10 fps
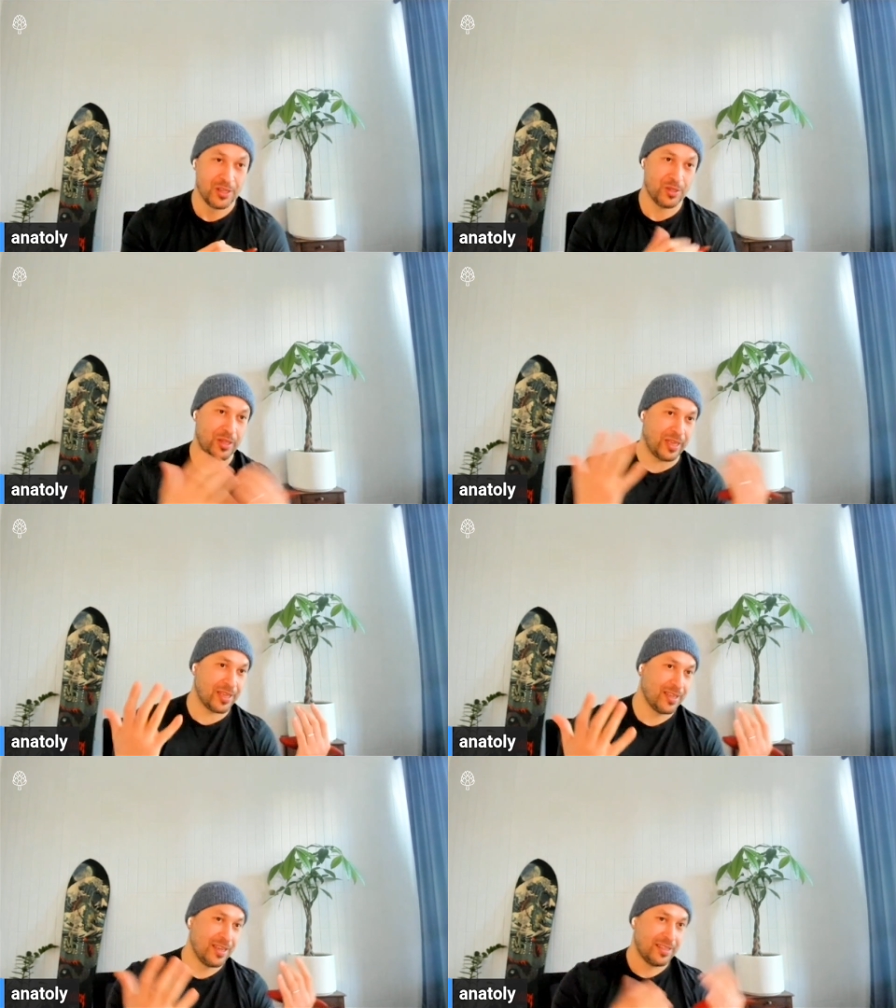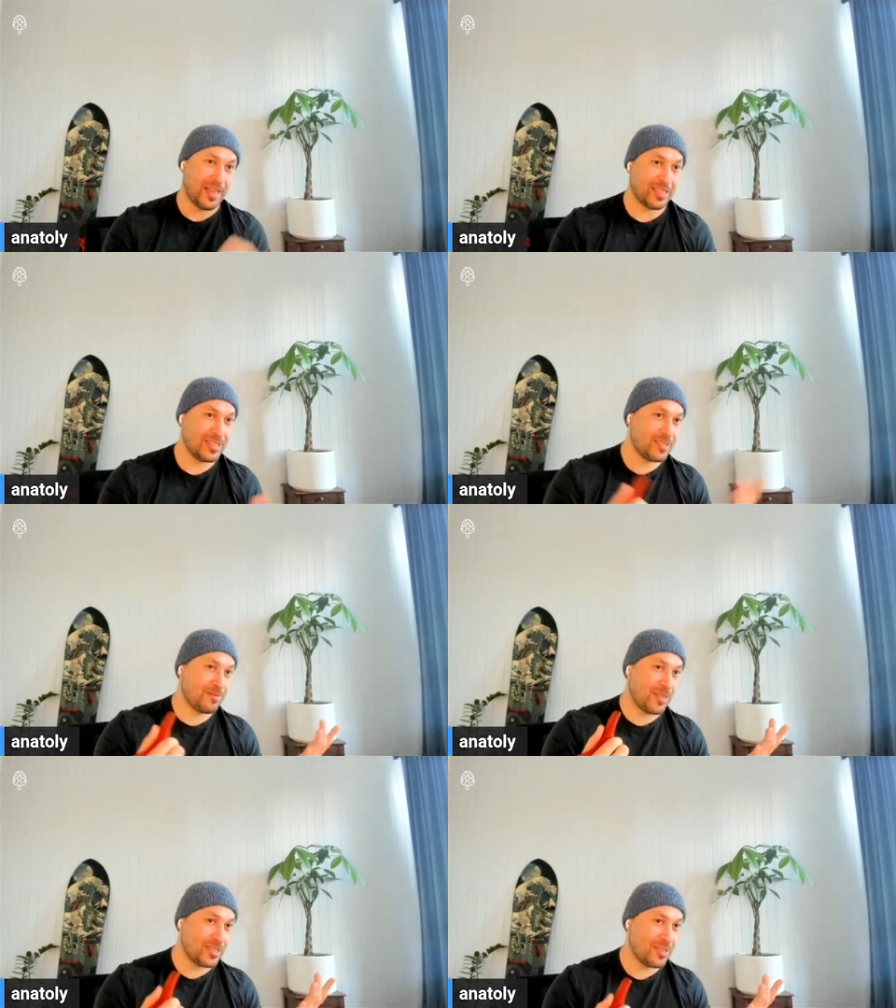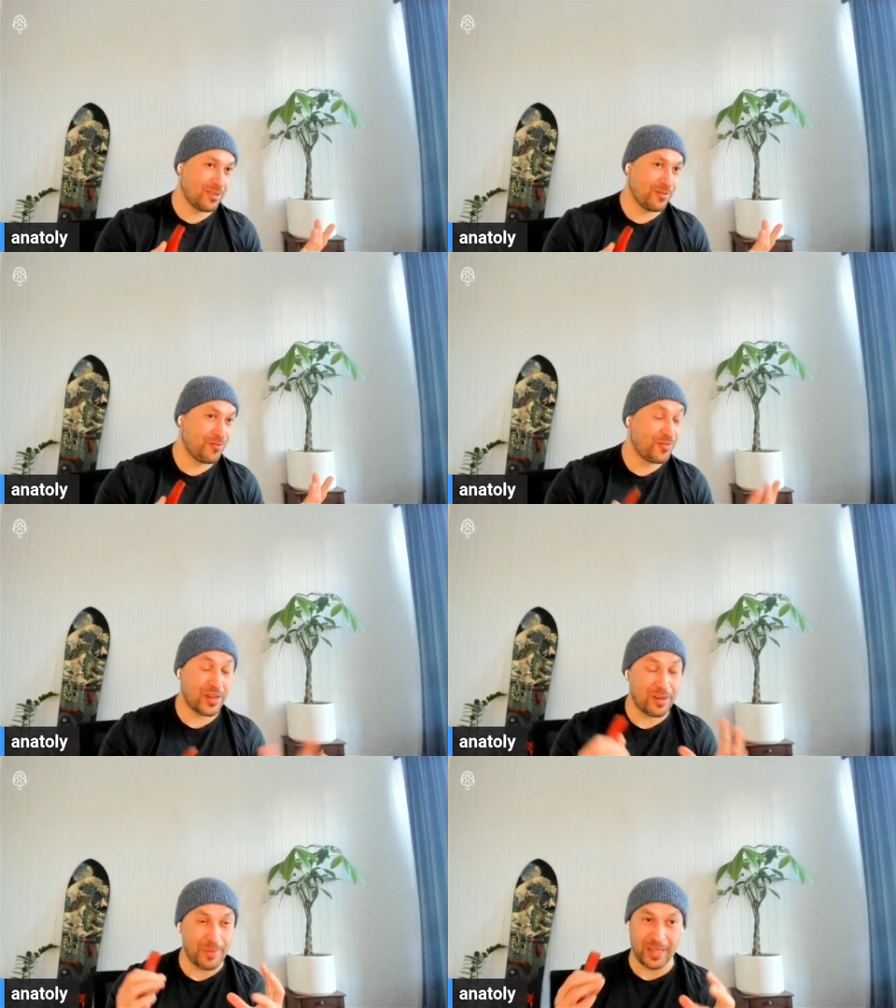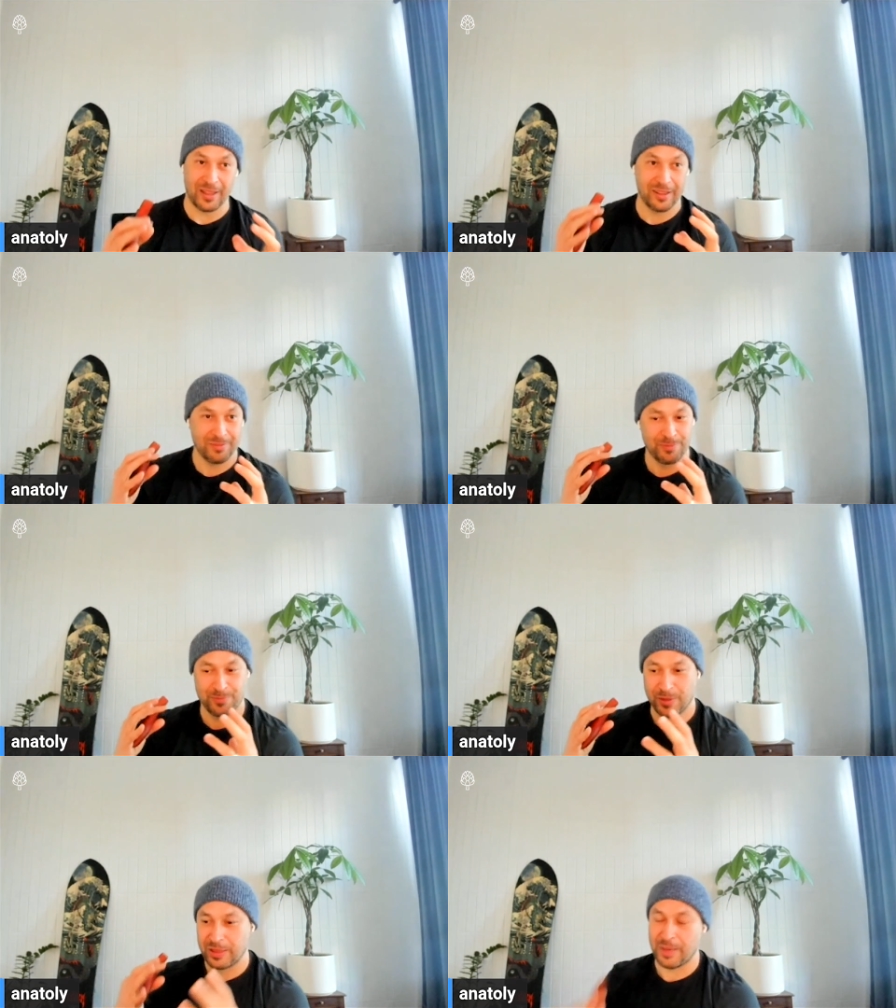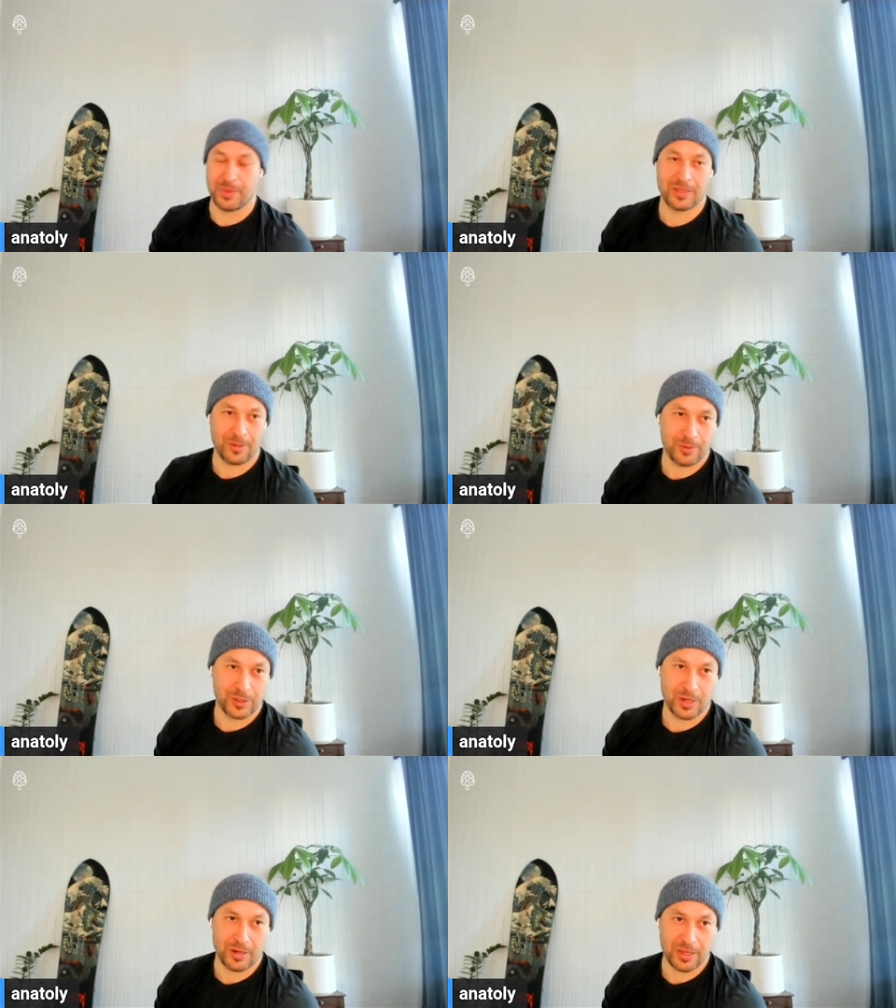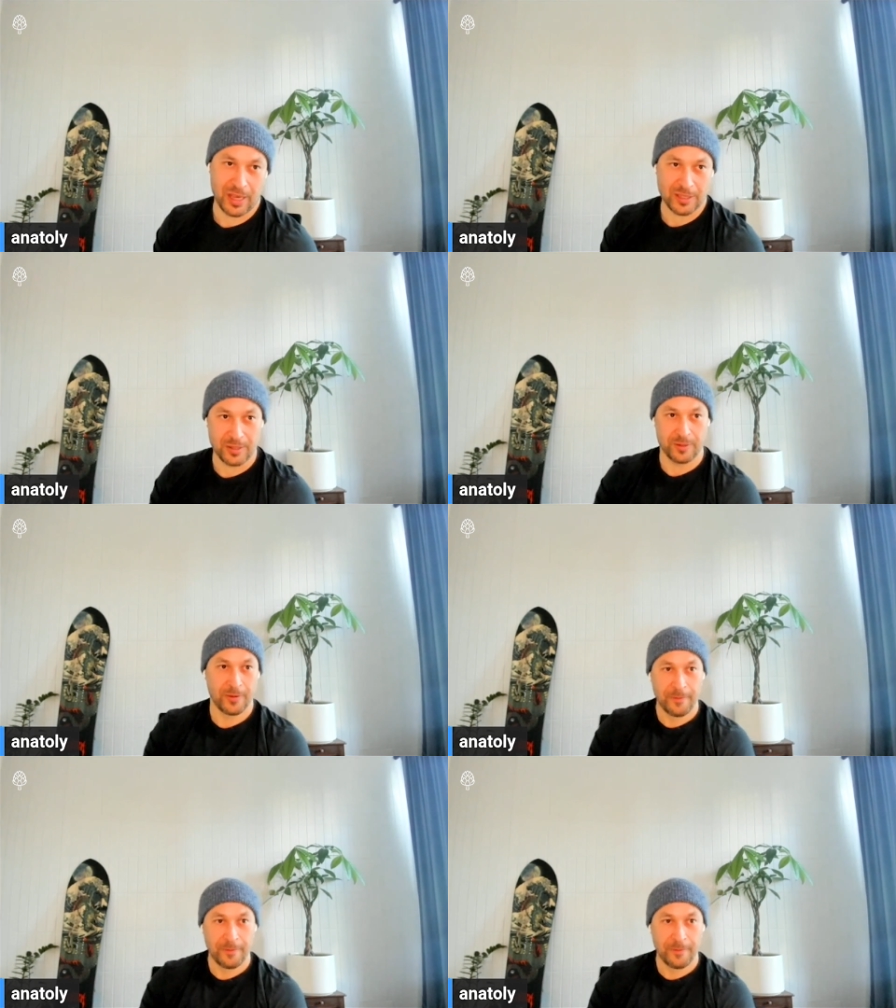So like, that's the fundamental limit that we're trying to get to.